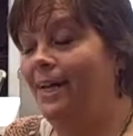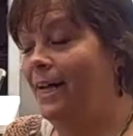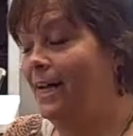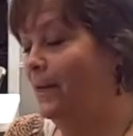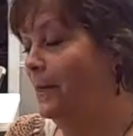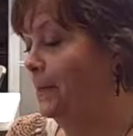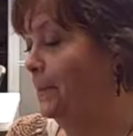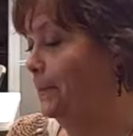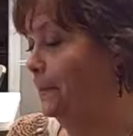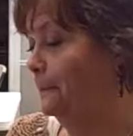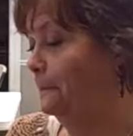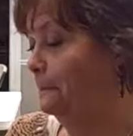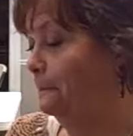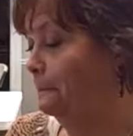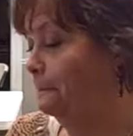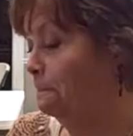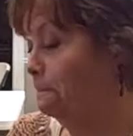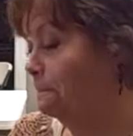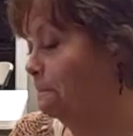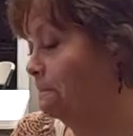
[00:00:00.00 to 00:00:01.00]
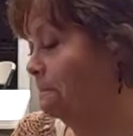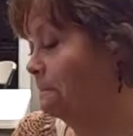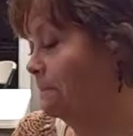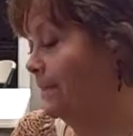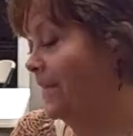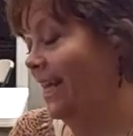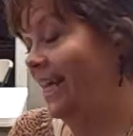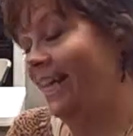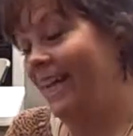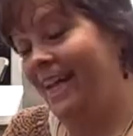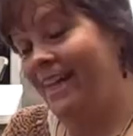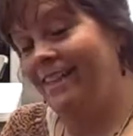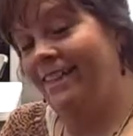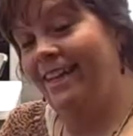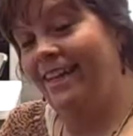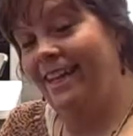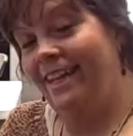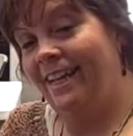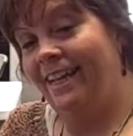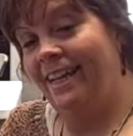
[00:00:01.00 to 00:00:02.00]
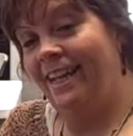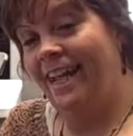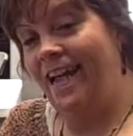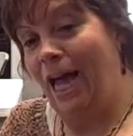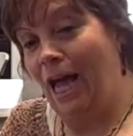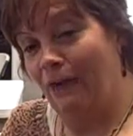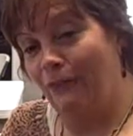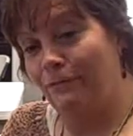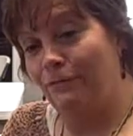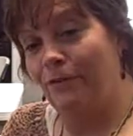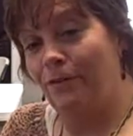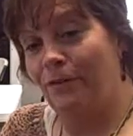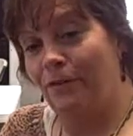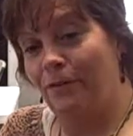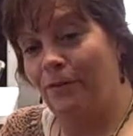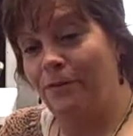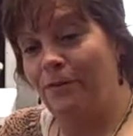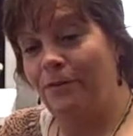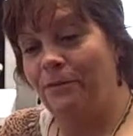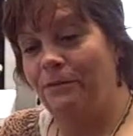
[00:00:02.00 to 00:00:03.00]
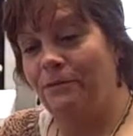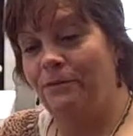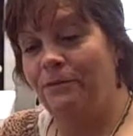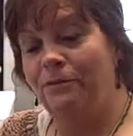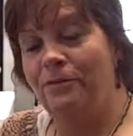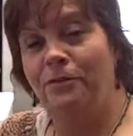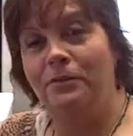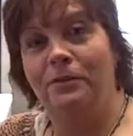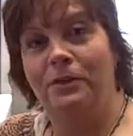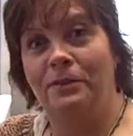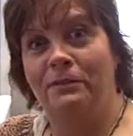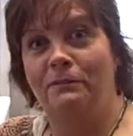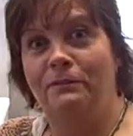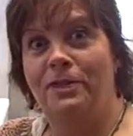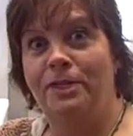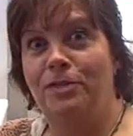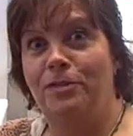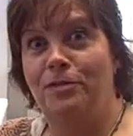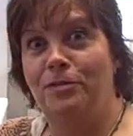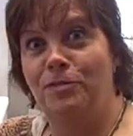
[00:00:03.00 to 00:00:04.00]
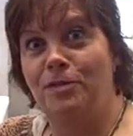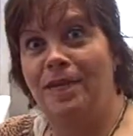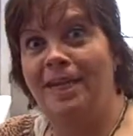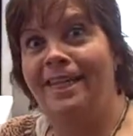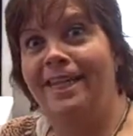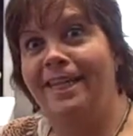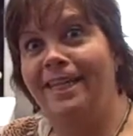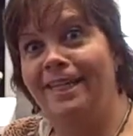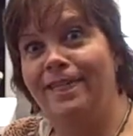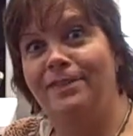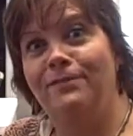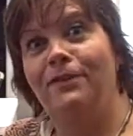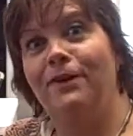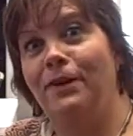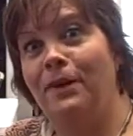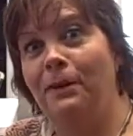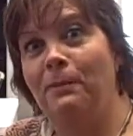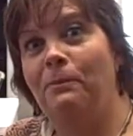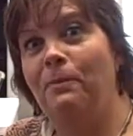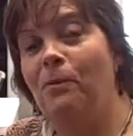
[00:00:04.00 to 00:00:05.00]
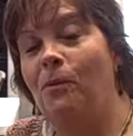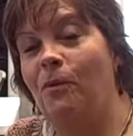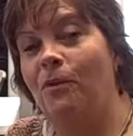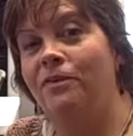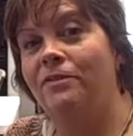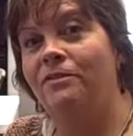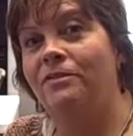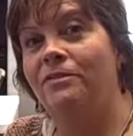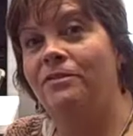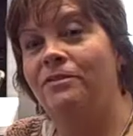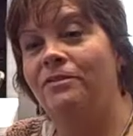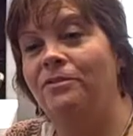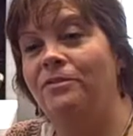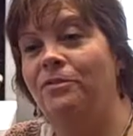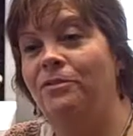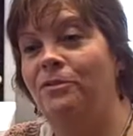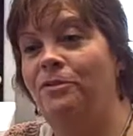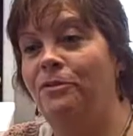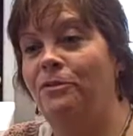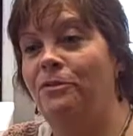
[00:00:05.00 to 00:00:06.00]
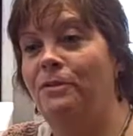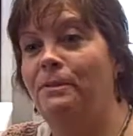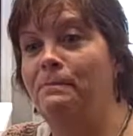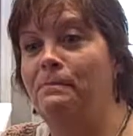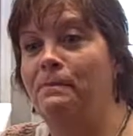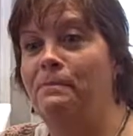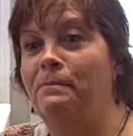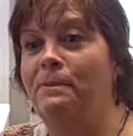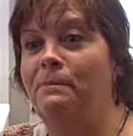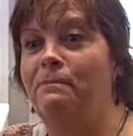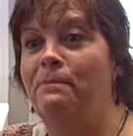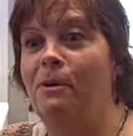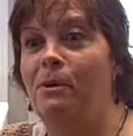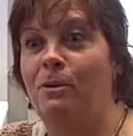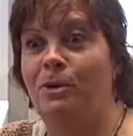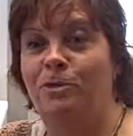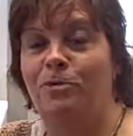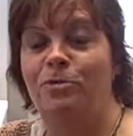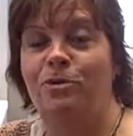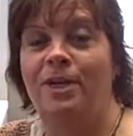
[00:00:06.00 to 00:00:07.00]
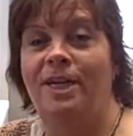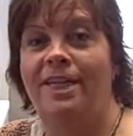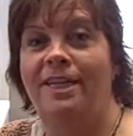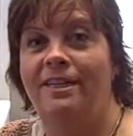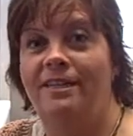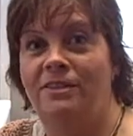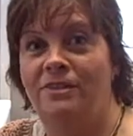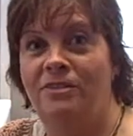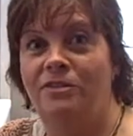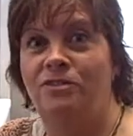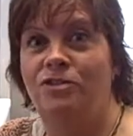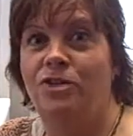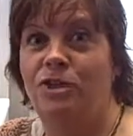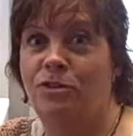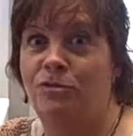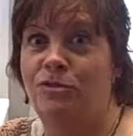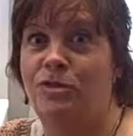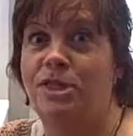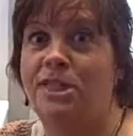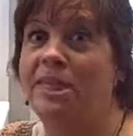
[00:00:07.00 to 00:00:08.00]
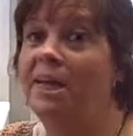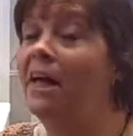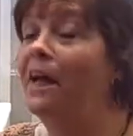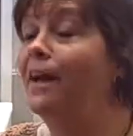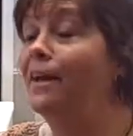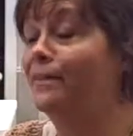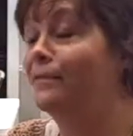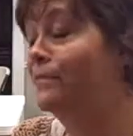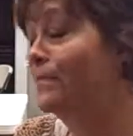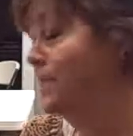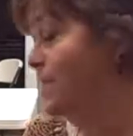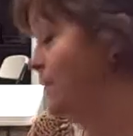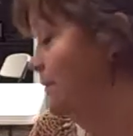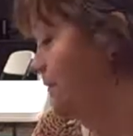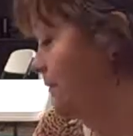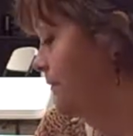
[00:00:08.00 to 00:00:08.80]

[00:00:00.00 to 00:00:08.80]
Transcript: Um, and I think after doing the research, I think it's very important to implement poetry into children's lives.